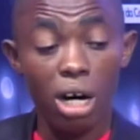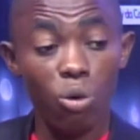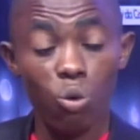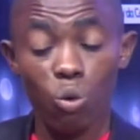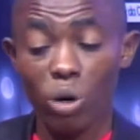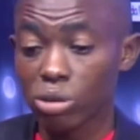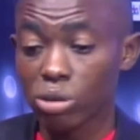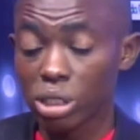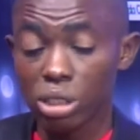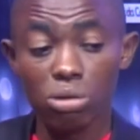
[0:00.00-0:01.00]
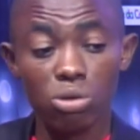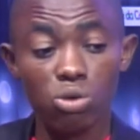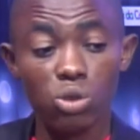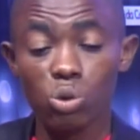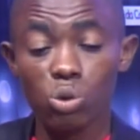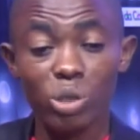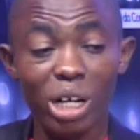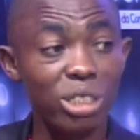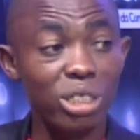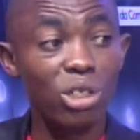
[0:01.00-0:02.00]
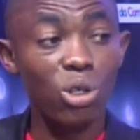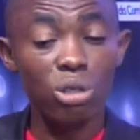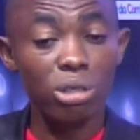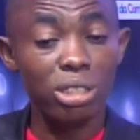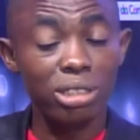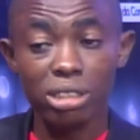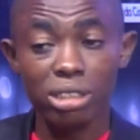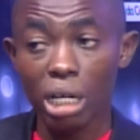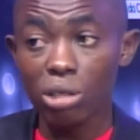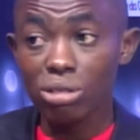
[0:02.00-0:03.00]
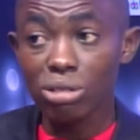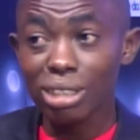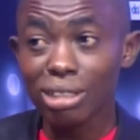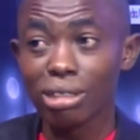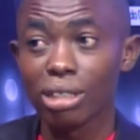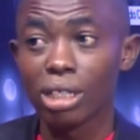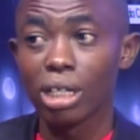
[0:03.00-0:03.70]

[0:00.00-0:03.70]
what we do, what we know in this country?